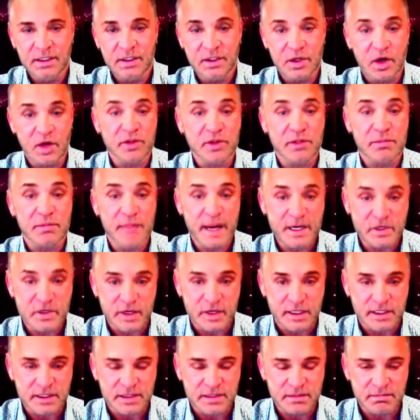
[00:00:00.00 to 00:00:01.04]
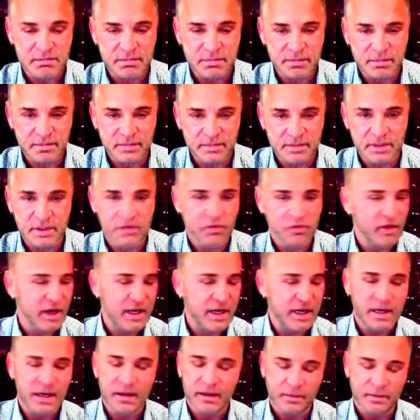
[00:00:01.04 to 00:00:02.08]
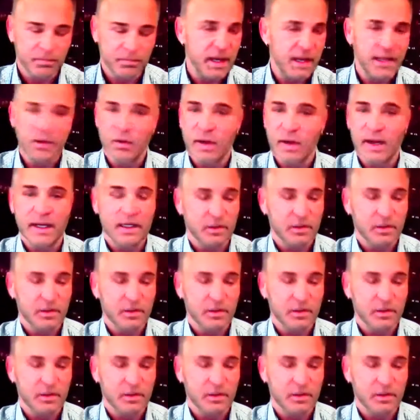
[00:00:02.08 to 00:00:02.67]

called the Matrix. You can find it, by the way,